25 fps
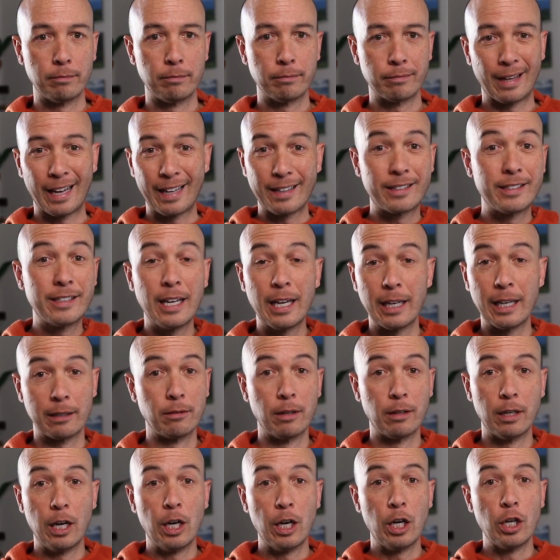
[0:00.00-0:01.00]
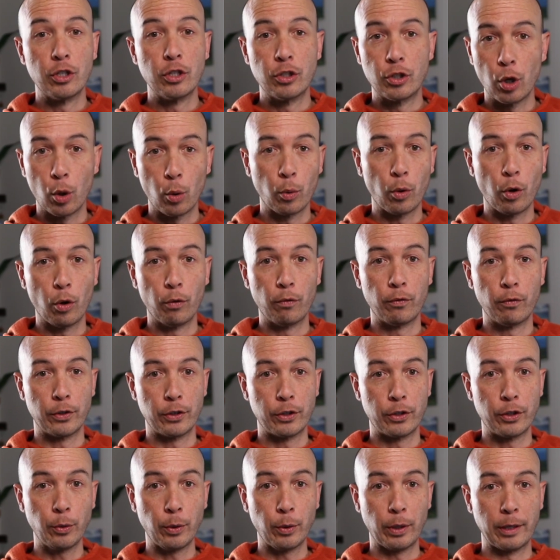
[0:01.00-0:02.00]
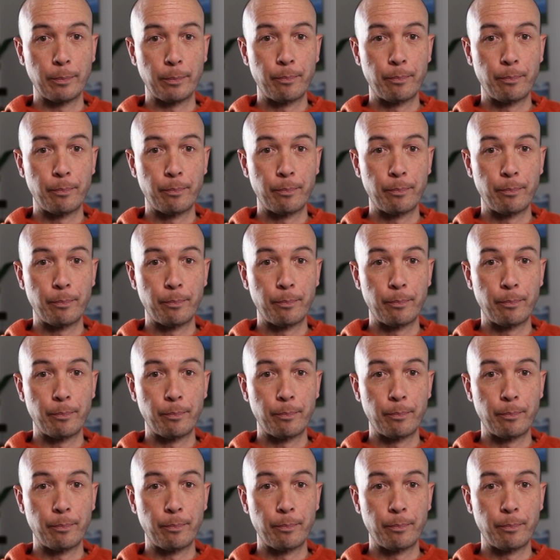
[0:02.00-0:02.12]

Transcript: That's it. Don't overdo it.